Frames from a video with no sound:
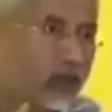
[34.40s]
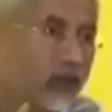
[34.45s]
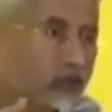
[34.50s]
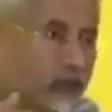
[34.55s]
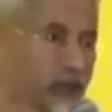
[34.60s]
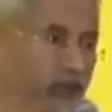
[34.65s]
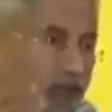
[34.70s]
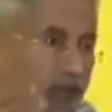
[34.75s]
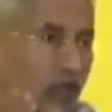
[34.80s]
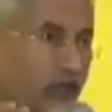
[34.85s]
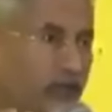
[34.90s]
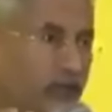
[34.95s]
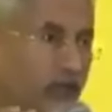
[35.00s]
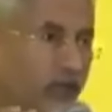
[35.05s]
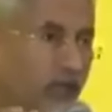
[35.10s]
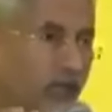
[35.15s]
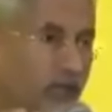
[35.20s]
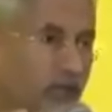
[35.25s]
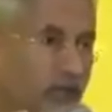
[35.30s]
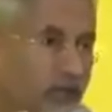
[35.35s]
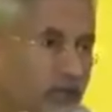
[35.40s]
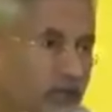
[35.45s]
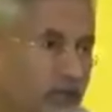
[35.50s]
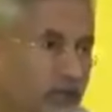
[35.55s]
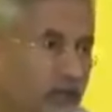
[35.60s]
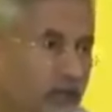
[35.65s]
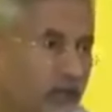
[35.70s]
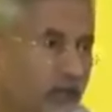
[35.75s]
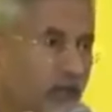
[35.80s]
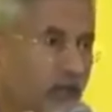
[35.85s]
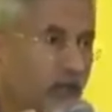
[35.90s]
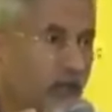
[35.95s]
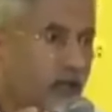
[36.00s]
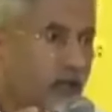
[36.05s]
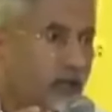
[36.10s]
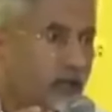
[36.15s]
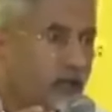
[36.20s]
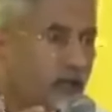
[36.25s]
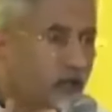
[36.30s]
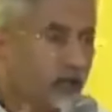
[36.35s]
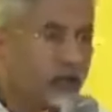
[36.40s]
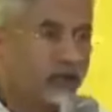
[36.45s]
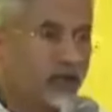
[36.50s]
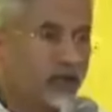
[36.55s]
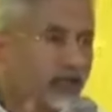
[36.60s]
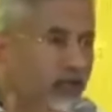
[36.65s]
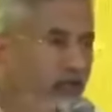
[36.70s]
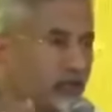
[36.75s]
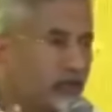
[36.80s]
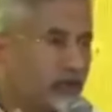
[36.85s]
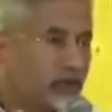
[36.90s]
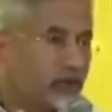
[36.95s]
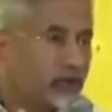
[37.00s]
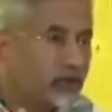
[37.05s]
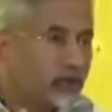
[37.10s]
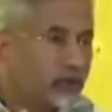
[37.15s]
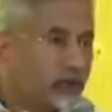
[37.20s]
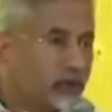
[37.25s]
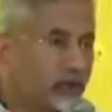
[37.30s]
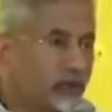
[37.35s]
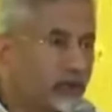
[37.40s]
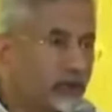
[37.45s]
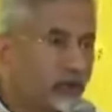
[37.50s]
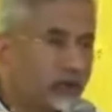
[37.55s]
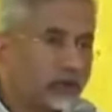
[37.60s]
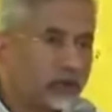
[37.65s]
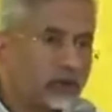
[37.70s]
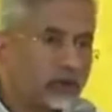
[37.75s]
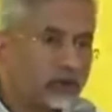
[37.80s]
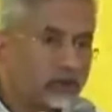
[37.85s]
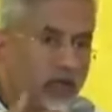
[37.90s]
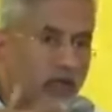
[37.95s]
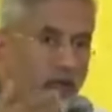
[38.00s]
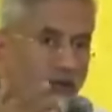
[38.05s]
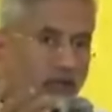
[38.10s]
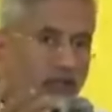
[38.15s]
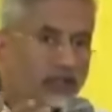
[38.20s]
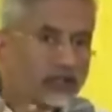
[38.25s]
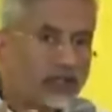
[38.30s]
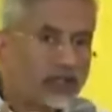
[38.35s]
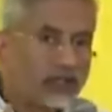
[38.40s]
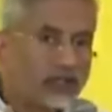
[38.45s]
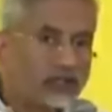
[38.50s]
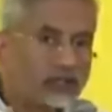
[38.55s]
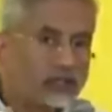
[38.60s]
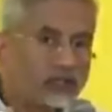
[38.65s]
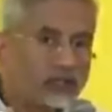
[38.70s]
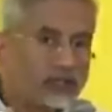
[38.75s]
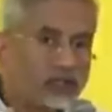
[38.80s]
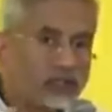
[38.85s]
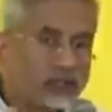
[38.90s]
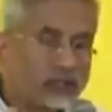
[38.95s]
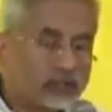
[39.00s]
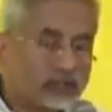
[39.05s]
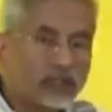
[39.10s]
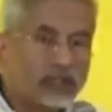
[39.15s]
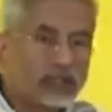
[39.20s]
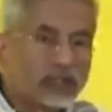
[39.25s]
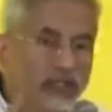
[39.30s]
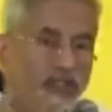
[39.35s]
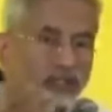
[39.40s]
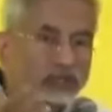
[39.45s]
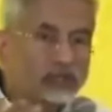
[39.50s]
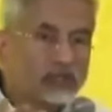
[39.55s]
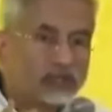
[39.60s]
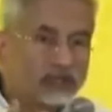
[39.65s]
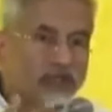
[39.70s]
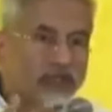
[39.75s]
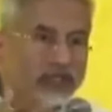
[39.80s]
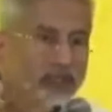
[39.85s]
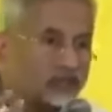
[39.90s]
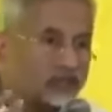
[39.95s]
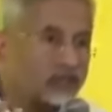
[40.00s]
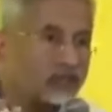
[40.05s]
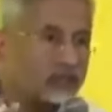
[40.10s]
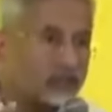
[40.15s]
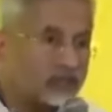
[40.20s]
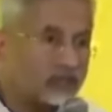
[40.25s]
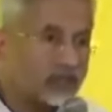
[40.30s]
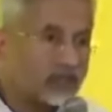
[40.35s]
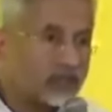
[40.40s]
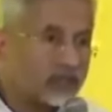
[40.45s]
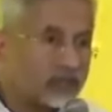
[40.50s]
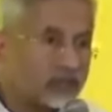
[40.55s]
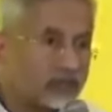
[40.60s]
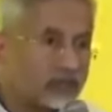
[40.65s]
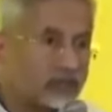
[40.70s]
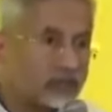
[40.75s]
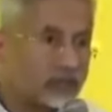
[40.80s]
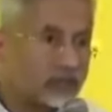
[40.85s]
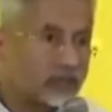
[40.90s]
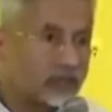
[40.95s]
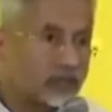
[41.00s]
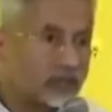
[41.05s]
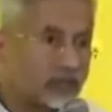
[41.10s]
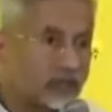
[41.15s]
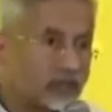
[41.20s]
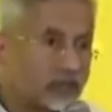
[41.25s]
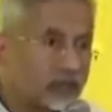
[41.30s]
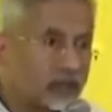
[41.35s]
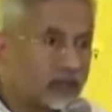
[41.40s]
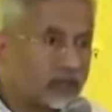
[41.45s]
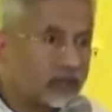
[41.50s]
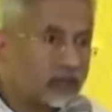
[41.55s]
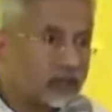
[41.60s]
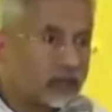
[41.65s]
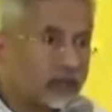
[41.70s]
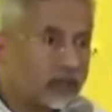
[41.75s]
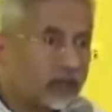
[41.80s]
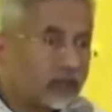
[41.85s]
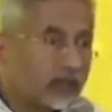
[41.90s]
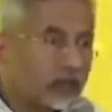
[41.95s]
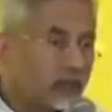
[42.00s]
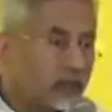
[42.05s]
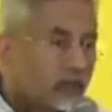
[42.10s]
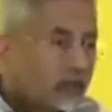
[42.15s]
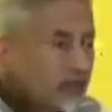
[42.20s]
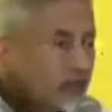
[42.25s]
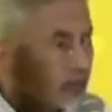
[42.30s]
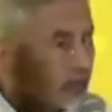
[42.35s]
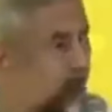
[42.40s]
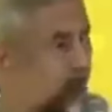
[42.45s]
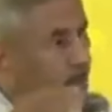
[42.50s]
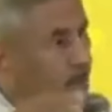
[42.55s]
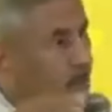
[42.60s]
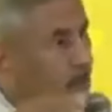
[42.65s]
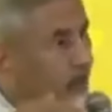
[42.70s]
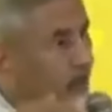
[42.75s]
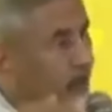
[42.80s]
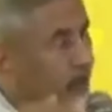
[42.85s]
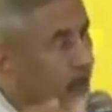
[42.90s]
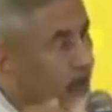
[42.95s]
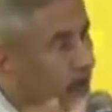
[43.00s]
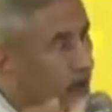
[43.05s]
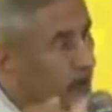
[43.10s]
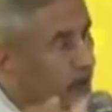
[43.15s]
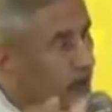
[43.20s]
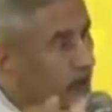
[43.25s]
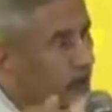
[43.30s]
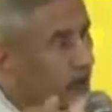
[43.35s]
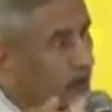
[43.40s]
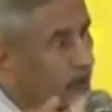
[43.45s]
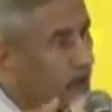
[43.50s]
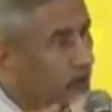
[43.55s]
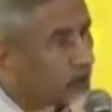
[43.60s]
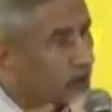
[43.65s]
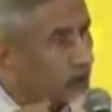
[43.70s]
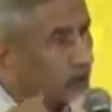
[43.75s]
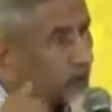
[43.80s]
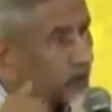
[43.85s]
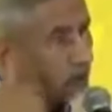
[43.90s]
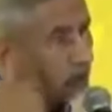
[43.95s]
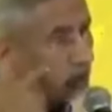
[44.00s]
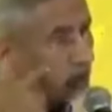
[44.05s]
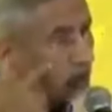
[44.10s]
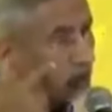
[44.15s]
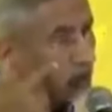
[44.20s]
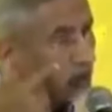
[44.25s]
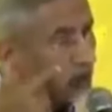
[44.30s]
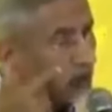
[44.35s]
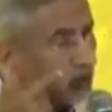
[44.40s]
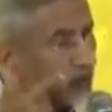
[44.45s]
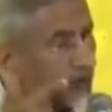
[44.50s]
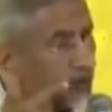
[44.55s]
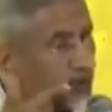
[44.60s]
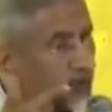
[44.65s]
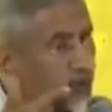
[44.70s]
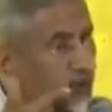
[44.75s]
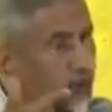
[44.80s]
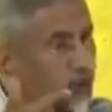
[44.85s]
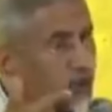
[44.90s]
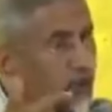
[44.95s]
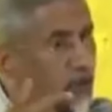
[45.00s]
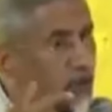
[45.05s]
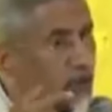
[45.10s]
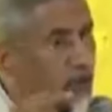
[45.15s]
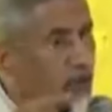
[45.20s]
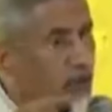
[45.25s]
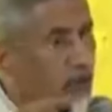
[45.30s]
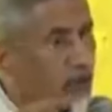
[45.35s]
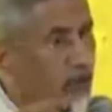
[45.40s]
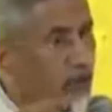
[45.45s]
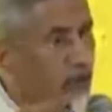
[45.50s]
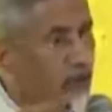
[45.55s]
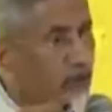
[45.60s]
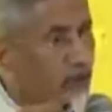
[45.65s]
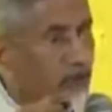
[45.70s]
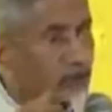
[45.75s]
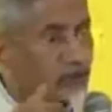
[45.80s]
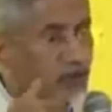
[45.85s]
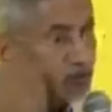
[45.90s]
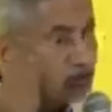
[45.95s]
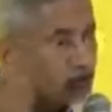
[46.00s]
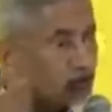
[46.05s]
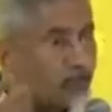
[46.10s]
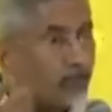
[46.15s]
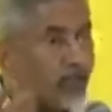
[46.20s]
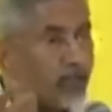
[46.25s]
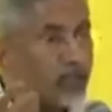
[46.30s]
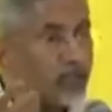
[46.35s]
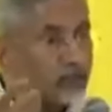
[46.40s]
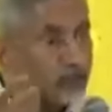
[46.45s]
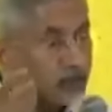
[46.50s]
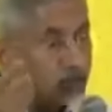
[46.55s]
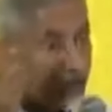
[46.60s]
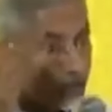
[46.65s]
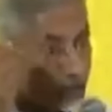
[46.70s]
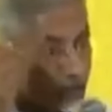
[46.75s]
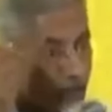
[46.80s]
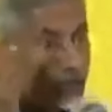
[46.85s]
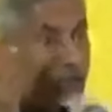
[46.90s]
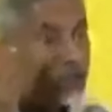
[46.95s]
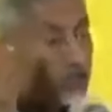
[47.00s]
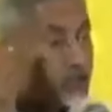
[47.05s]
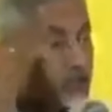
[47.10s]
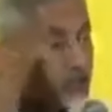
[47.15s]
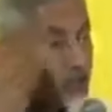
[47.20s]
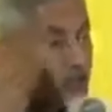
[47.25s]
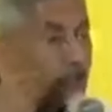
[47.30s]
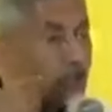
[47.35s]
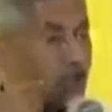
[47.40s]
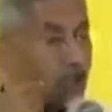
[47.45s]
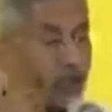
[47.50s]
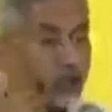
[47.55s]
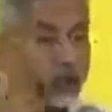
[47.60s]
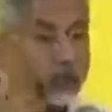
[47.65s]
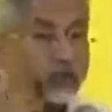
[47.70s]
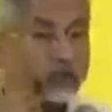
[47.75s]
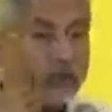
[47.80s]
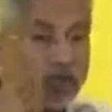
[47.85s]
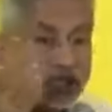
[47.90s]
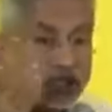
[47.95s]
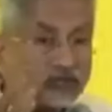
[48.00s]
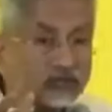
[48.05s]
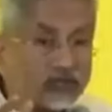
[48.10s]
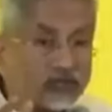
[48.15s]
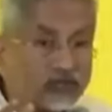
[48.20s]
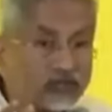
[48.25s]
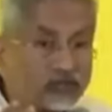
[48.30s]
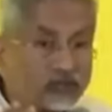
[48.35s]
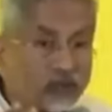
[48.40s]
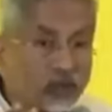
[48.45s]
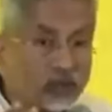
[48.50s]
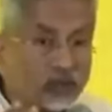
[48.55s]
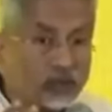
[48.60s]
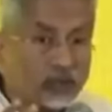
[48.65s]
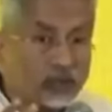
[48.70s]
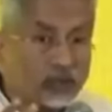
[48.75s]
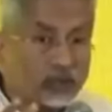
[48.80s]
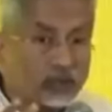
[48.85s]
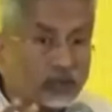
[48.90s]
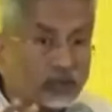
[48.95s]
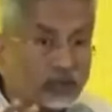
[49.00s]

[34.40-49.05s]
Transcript: On the other hand, nobody would, uh, you know, countenance the deaths of innocent civilians. Countries may be, uh, may be uh, justified, at least in their own minds, in responding.